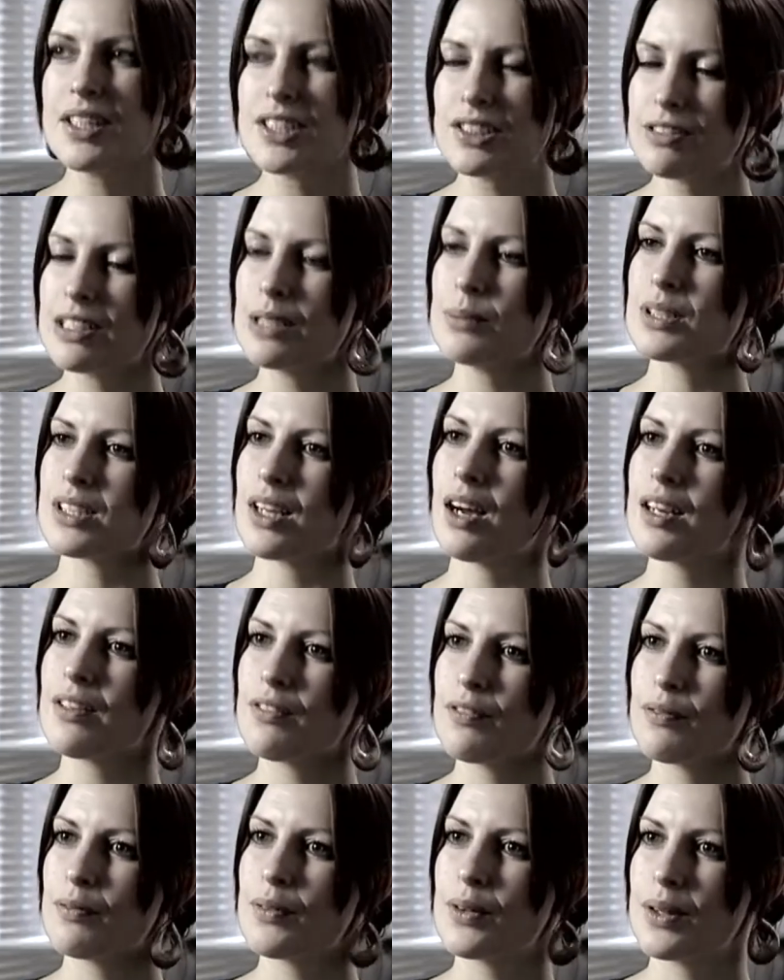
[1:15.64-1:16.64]
a degree was kind
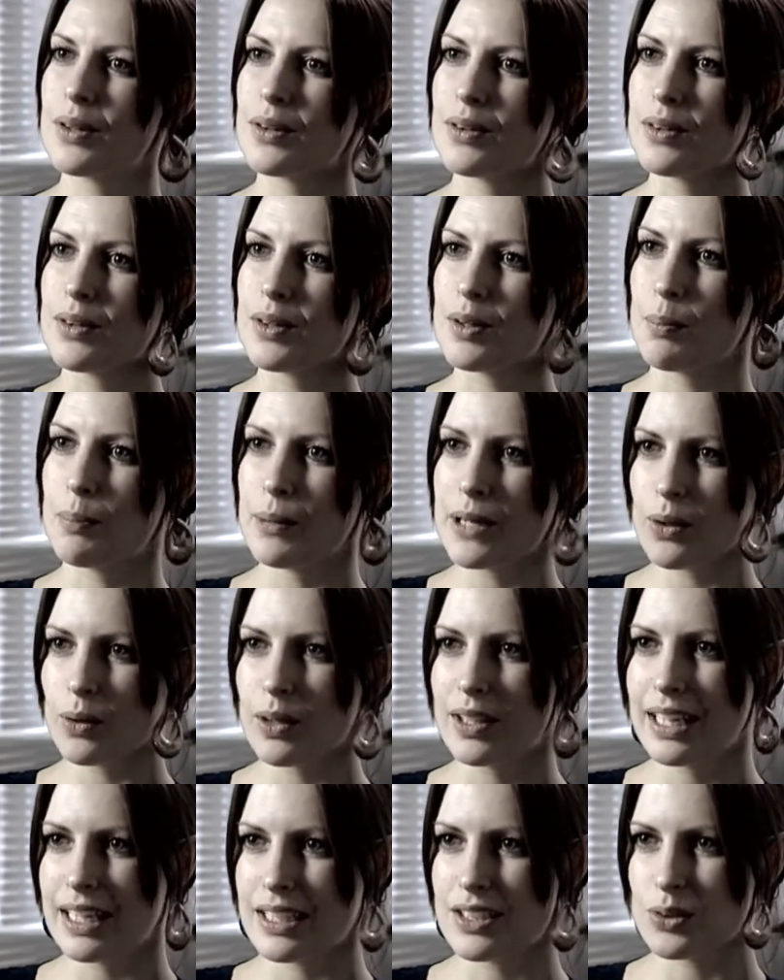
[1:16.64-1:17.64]
of the
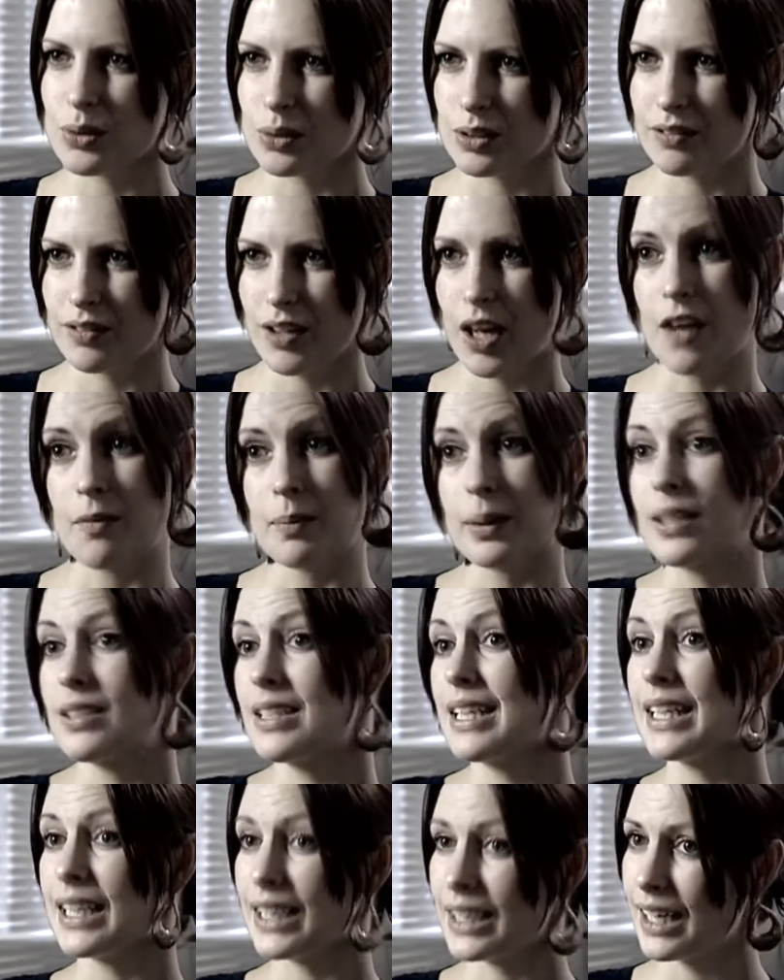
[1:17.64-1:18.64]
be-all and end-all of life, because
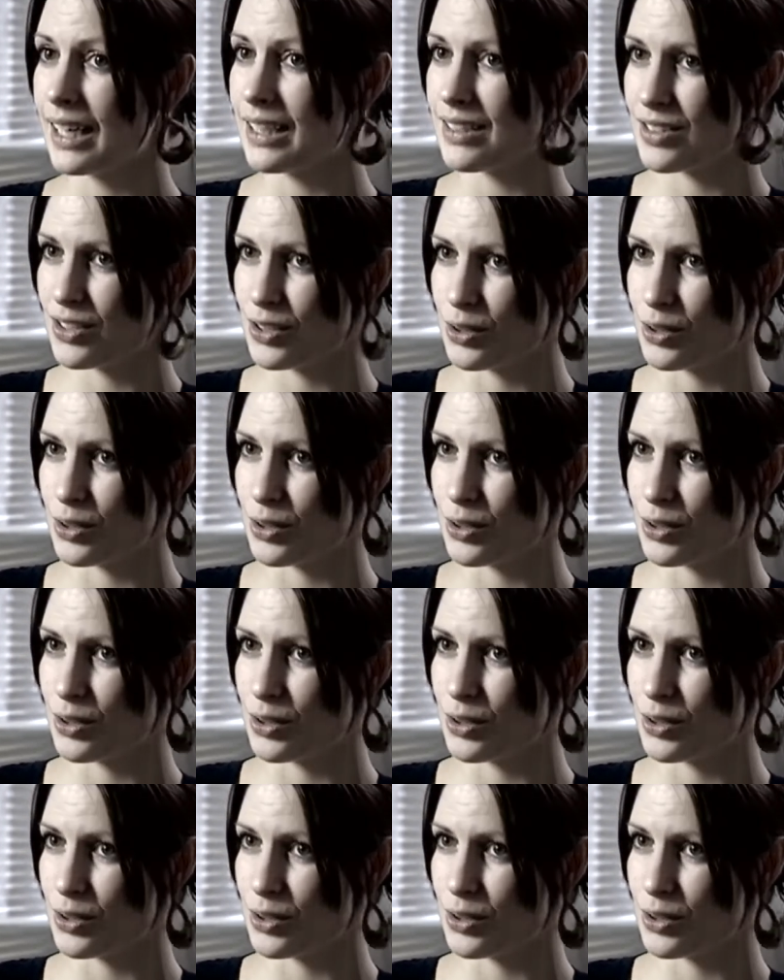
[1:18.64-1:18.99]
he didn't get to